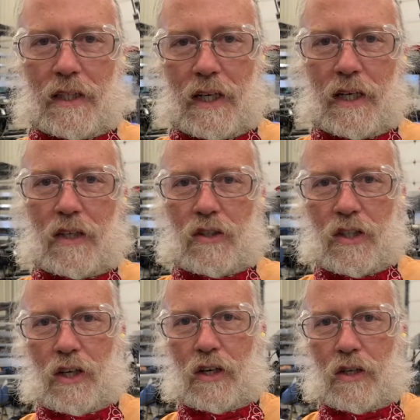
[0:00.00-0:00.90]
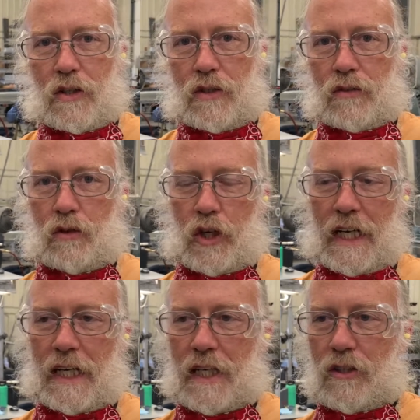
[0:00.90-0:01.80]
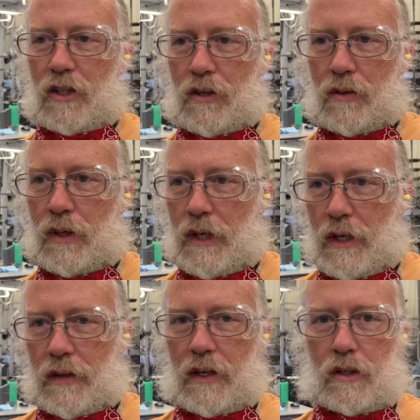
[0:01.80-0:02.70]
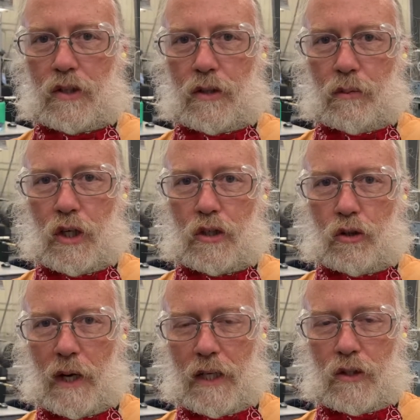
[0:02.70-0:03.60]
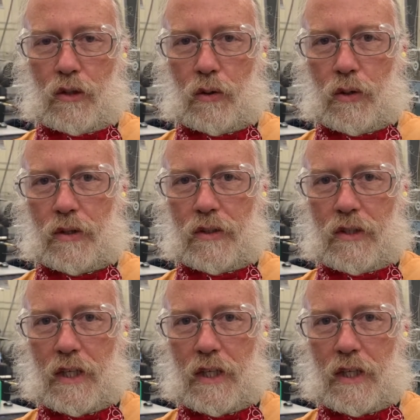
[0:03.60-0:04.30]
uh, consider looking into, there's some good trade schools